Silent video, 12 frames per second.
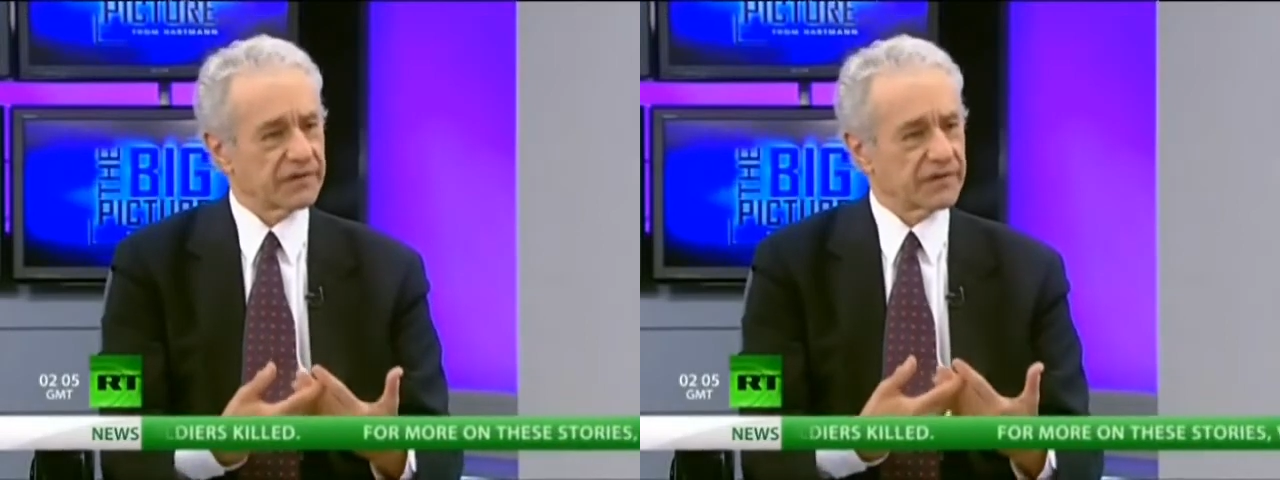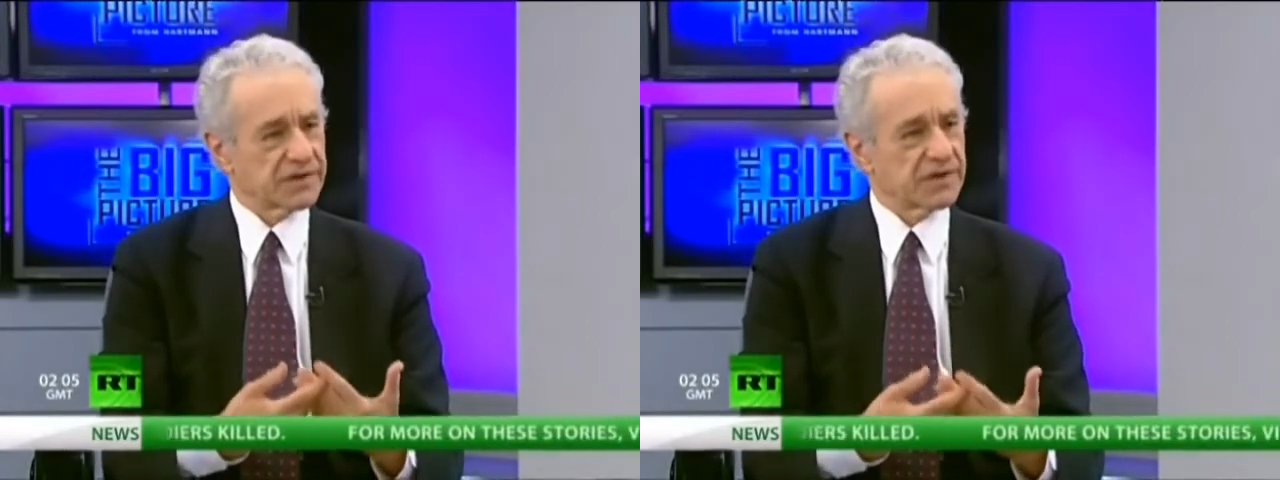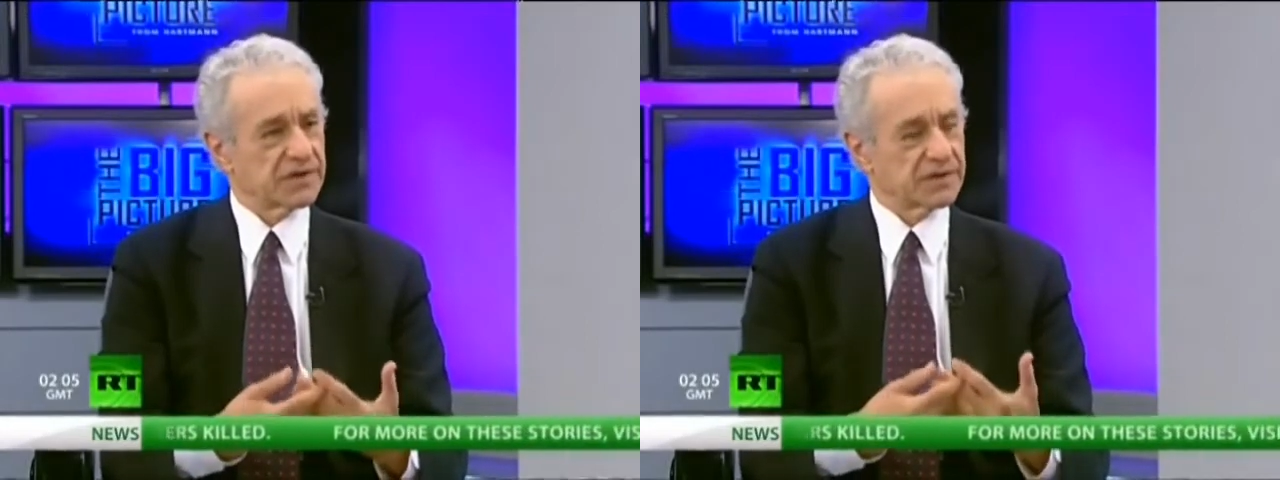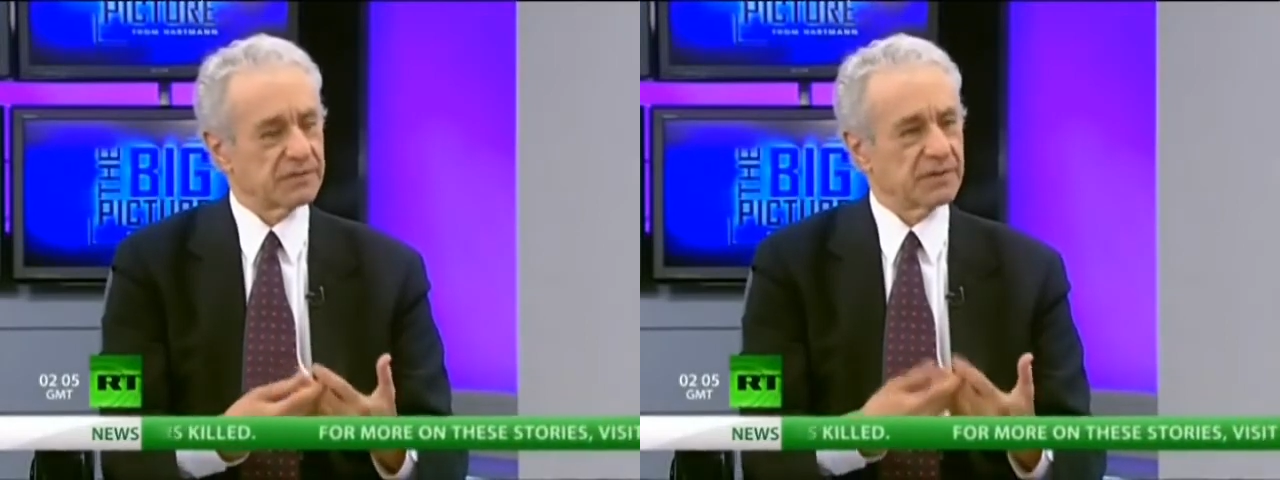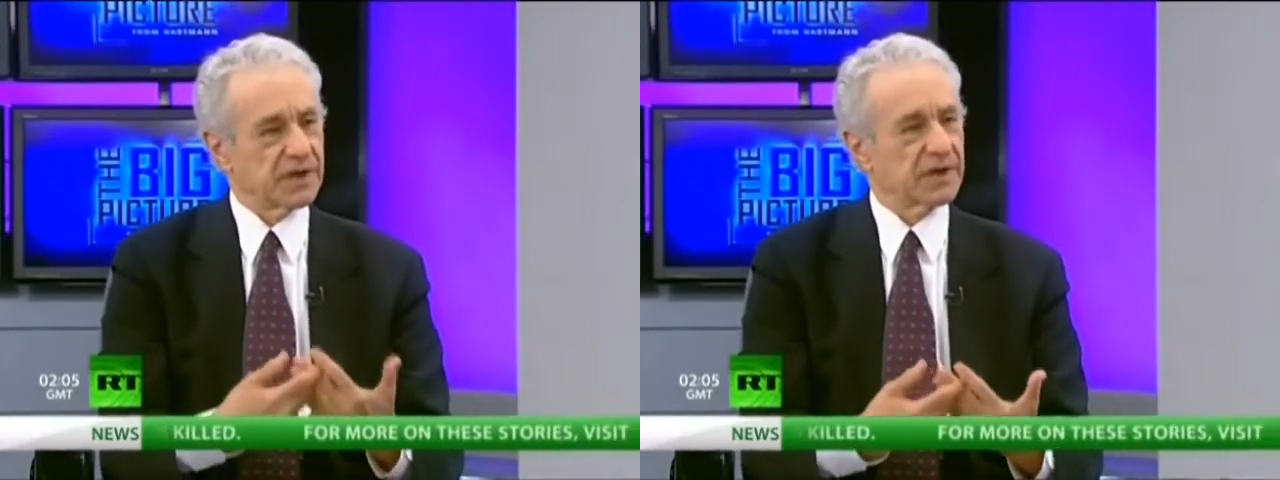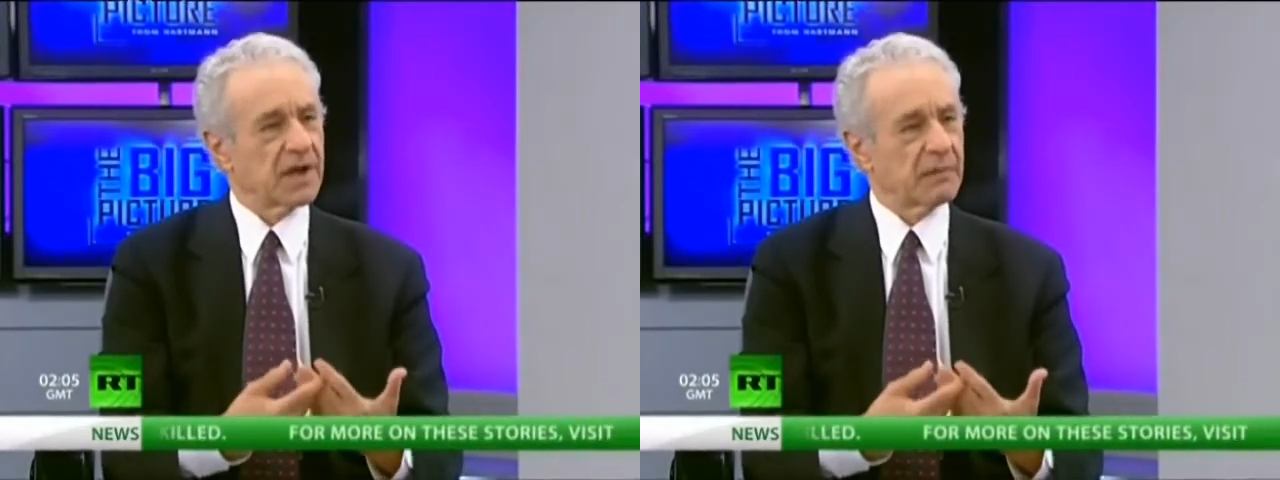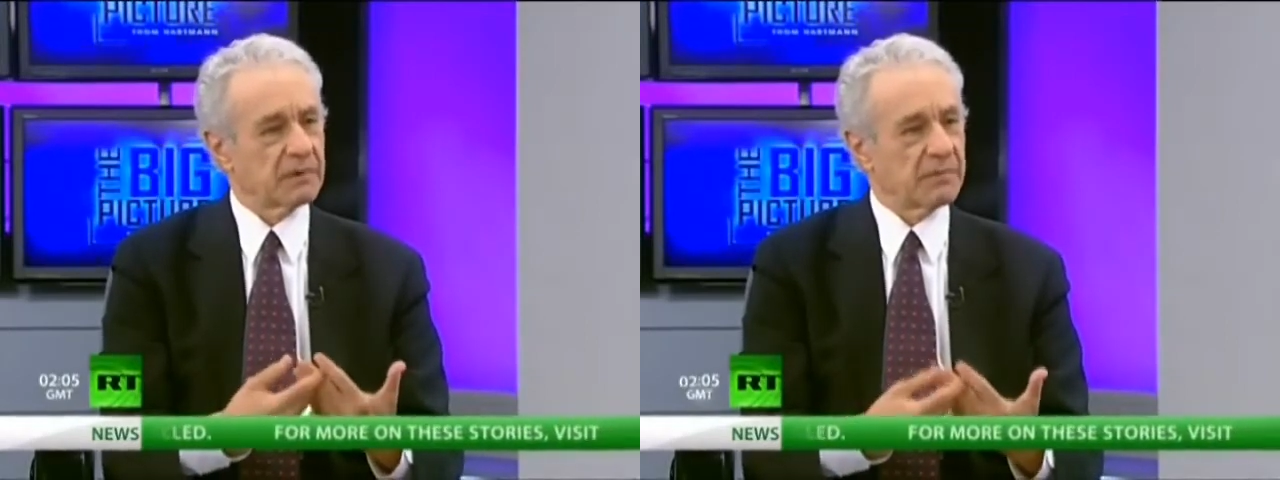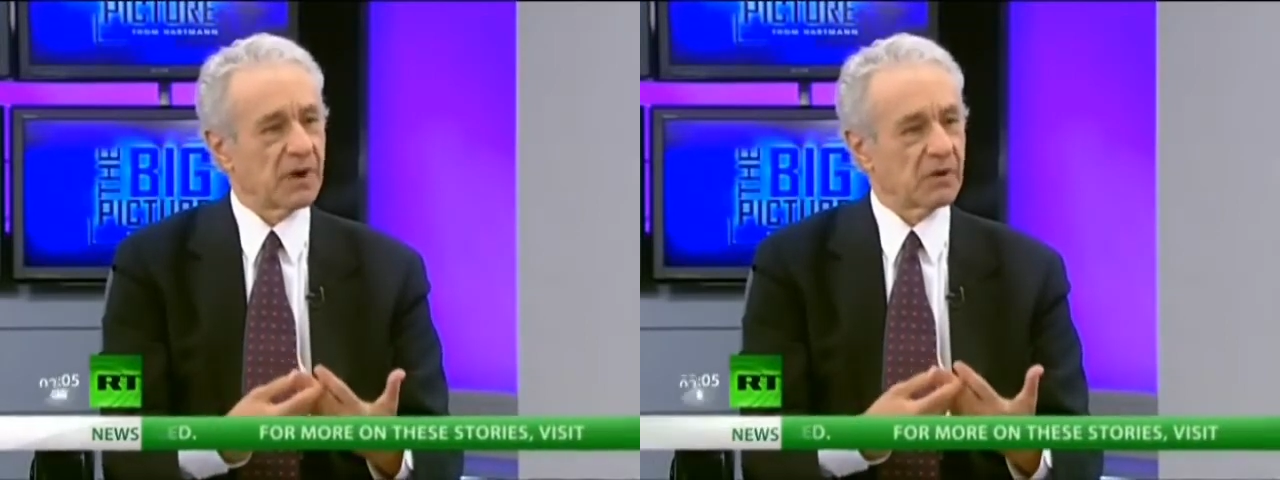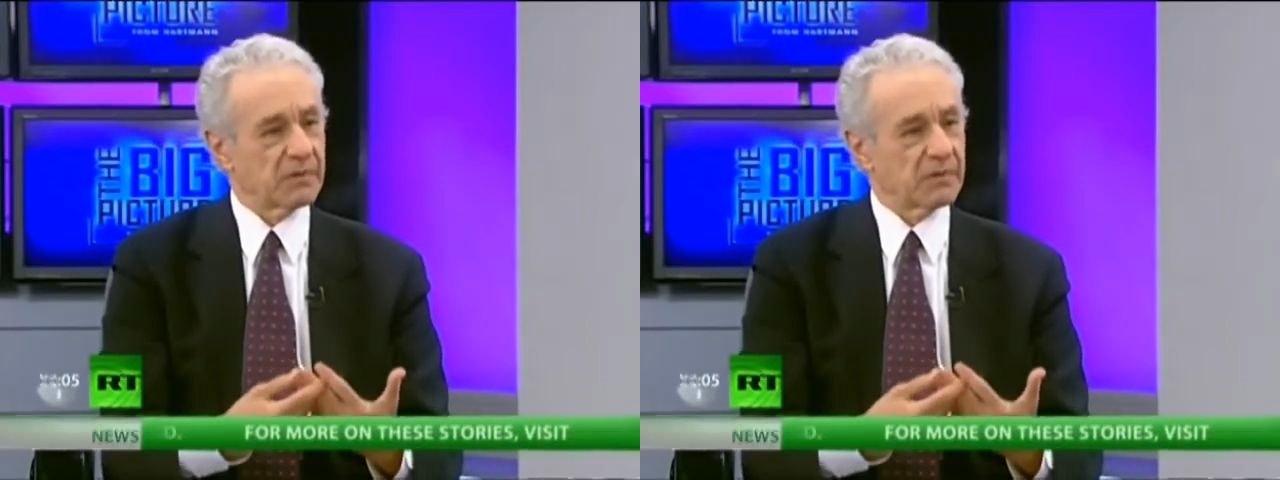of the system, the economic power